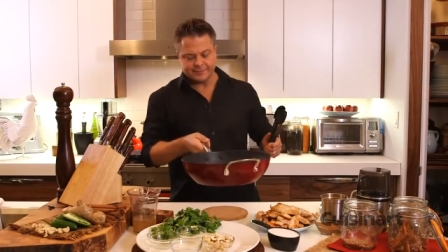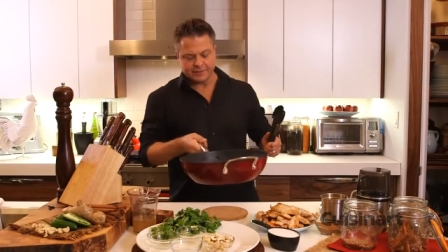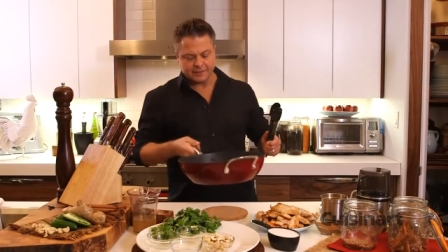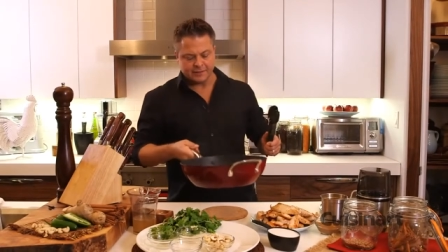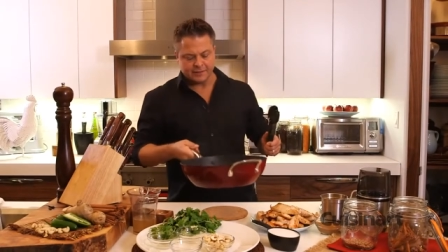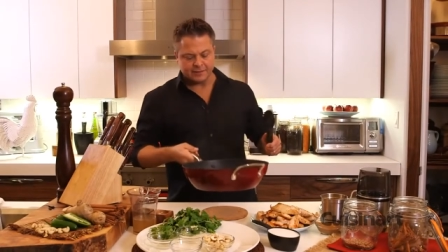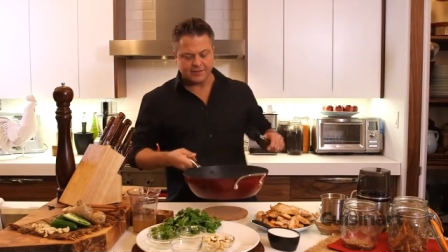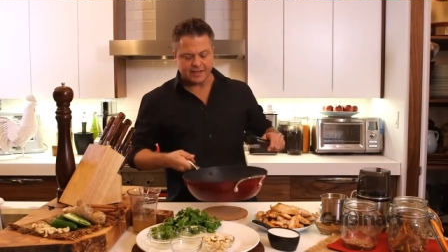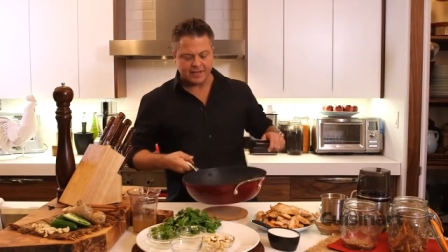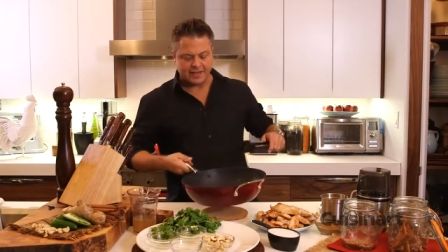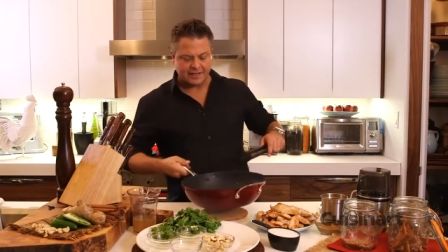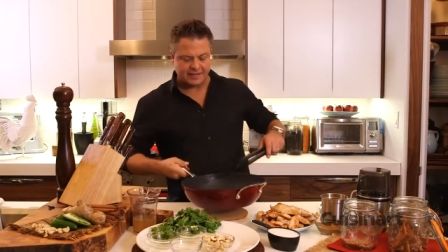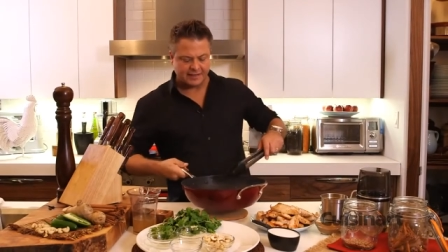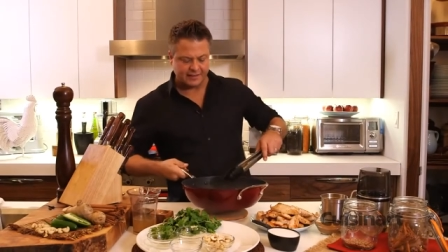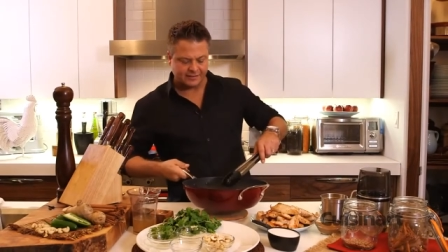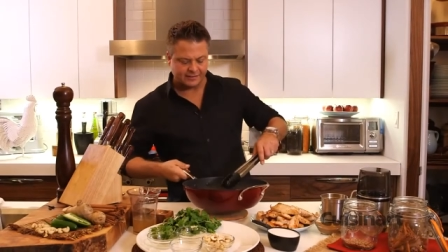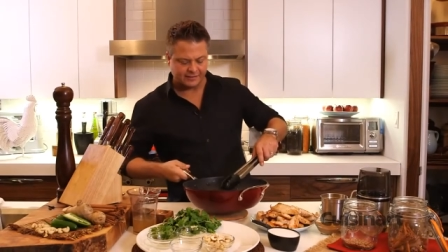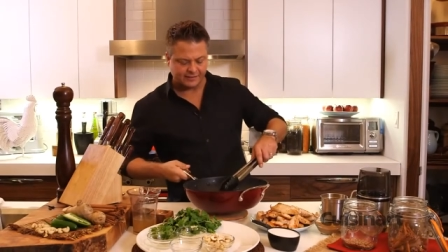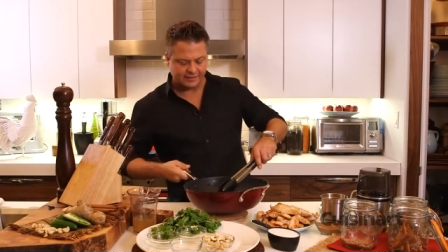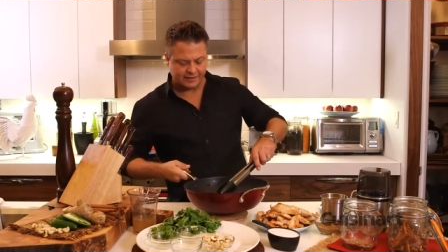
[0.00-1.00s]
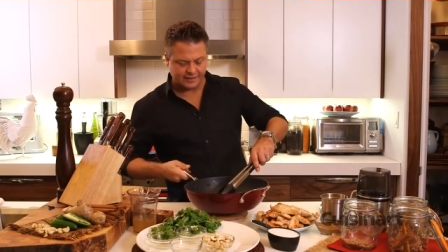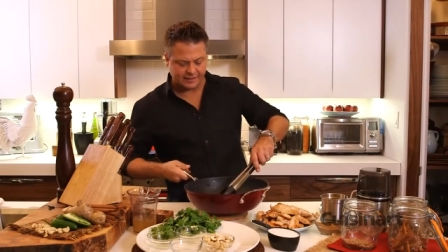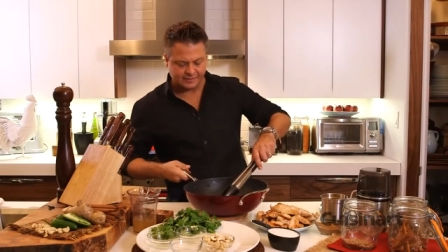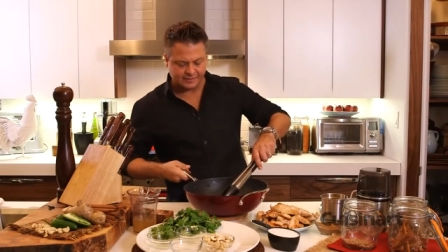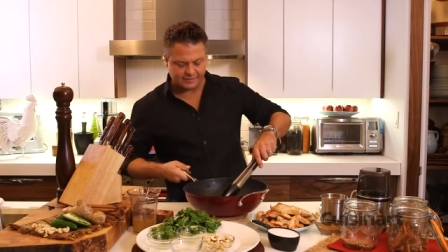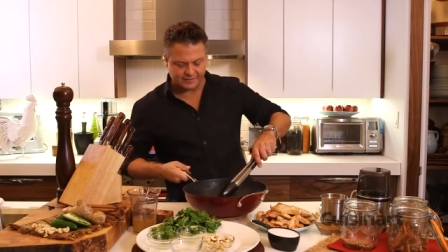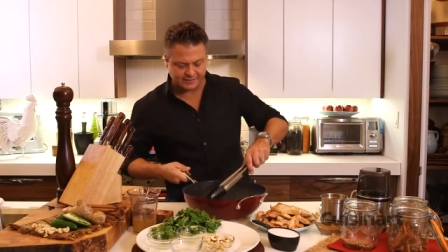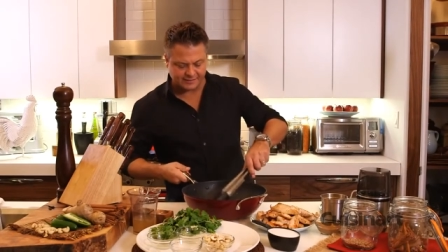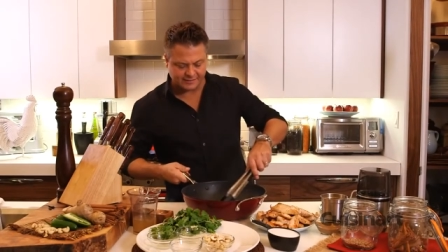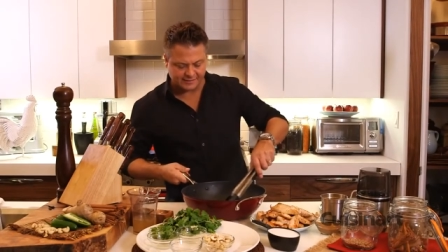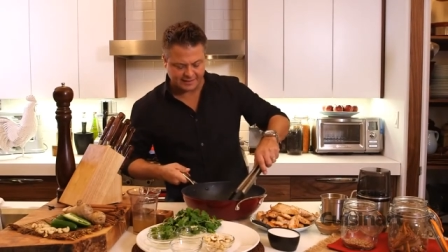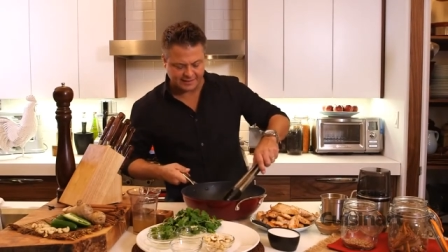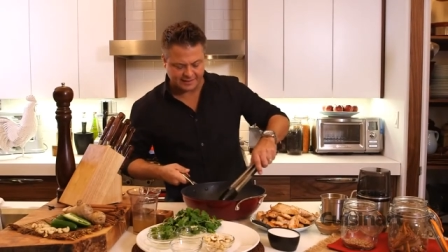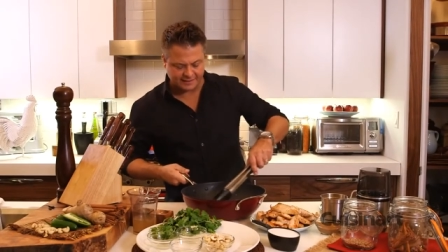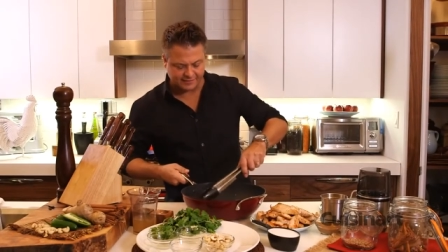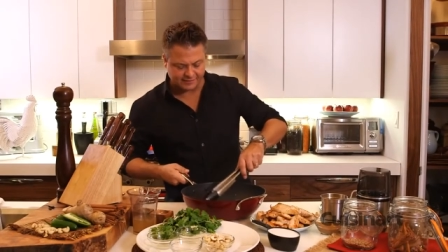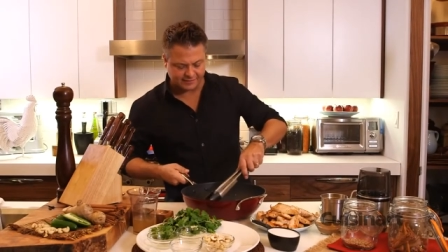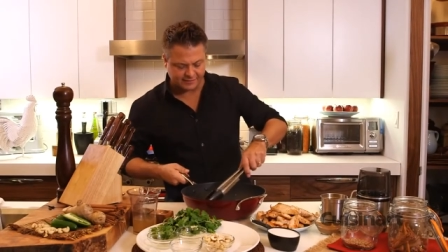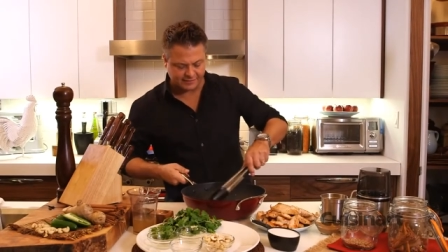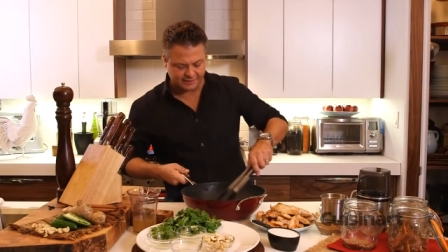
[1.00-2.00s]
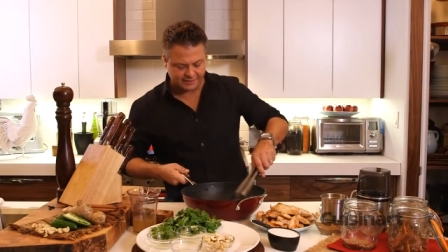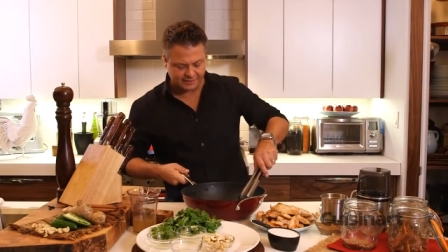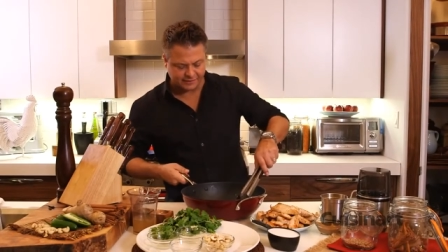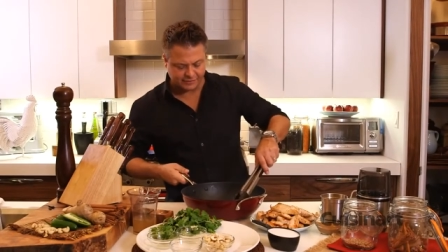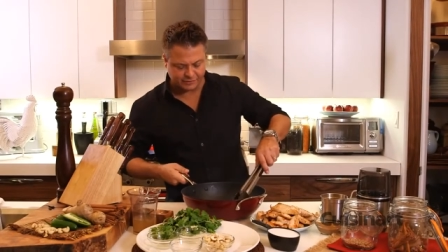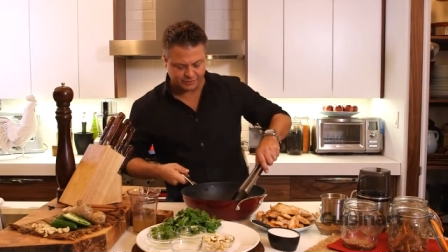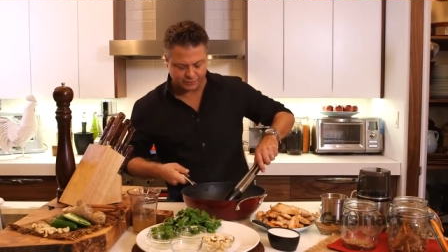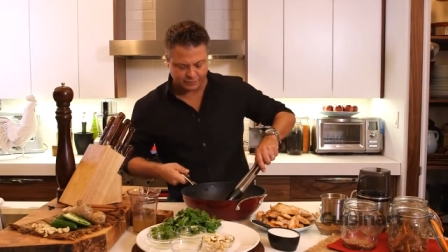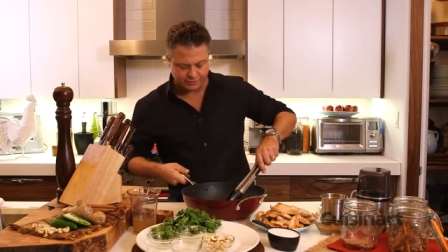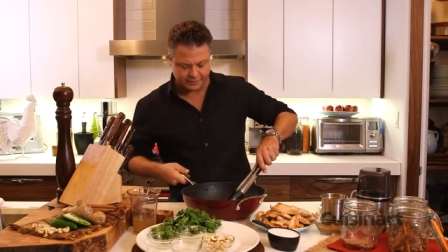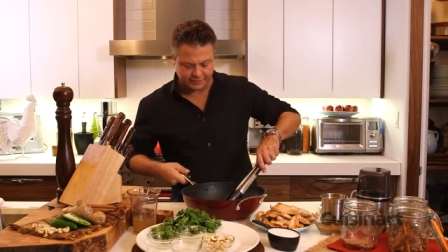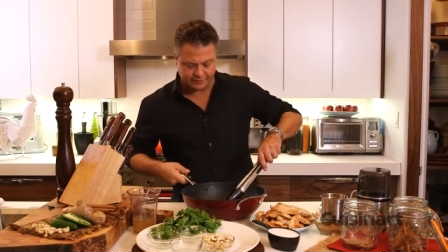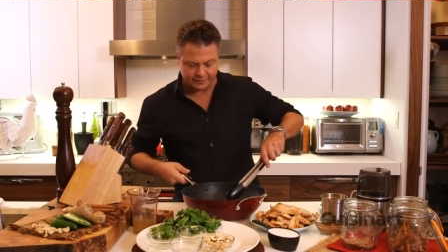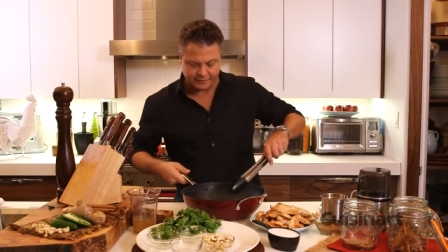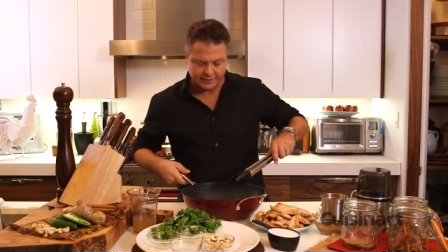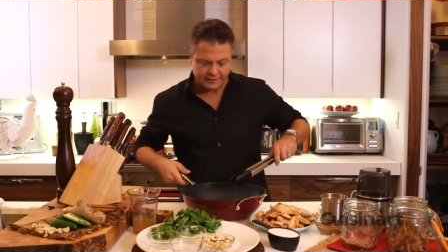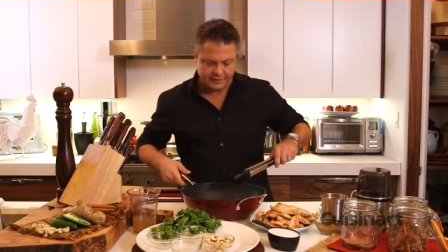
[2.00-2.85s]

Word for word: I love the high size of this cast light cookware.